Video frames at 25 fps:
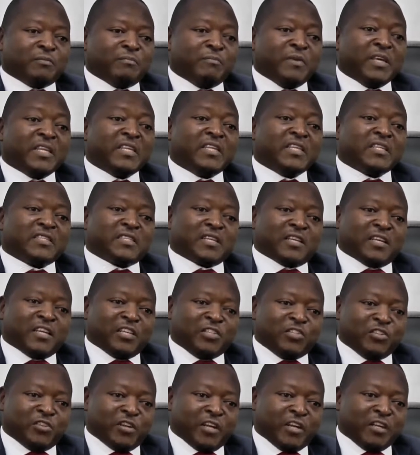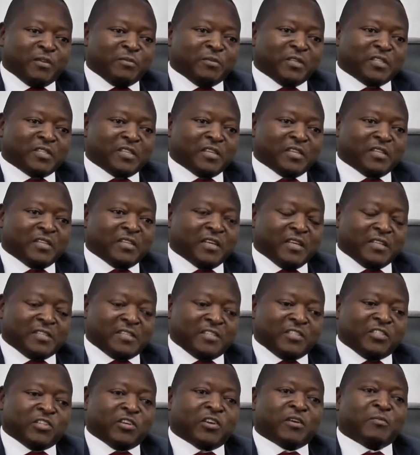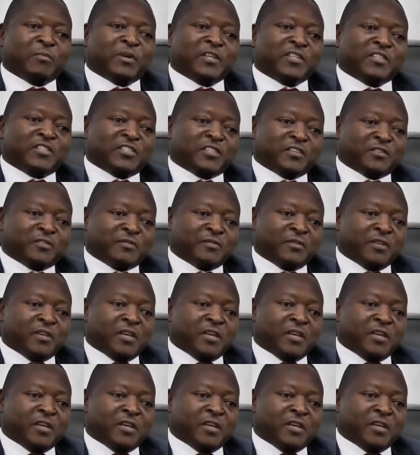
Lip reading: Main Data Nigeria Limited as the general manager.